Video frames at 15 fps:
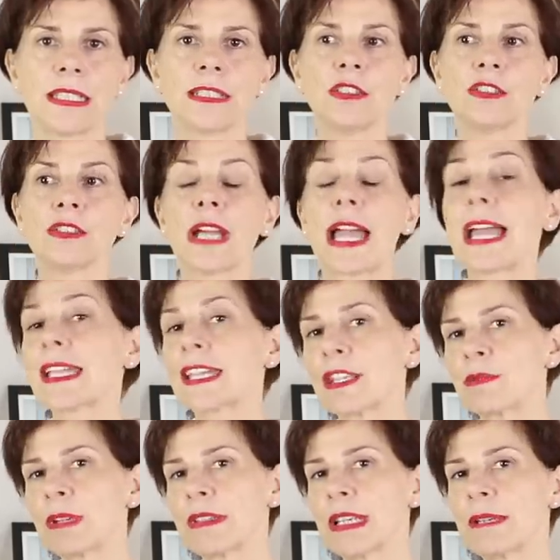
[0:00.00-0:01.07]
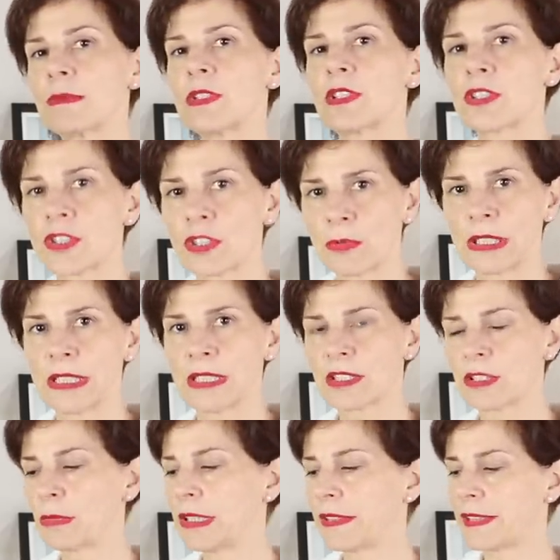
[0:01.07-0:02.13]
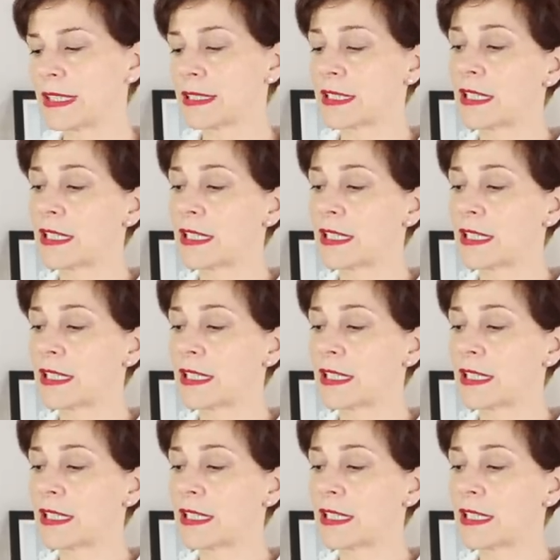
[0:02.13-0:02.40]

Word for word: you know, I can wear them with so many, so many things.